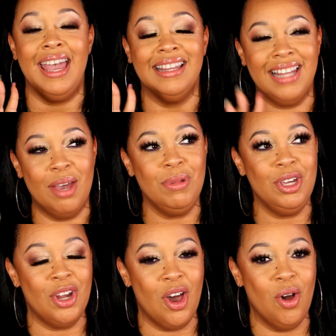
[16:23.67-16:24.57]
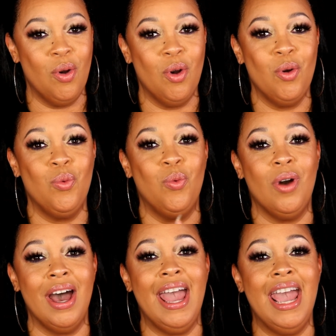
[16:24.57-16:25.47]
and let me know
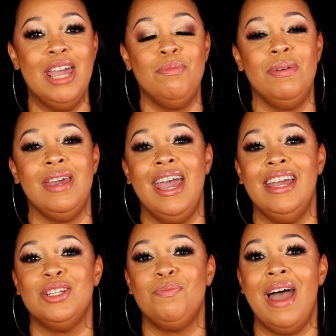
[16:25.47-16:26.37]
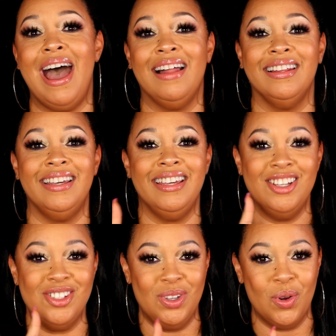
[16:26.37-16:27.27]
what ABH palette
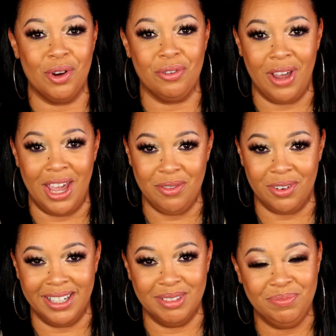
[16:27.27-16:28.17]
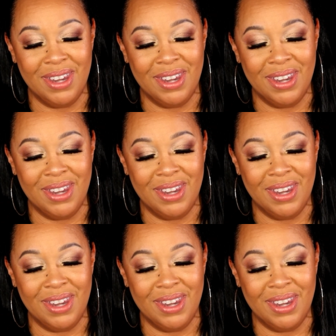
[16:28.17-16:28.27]
is your favorite.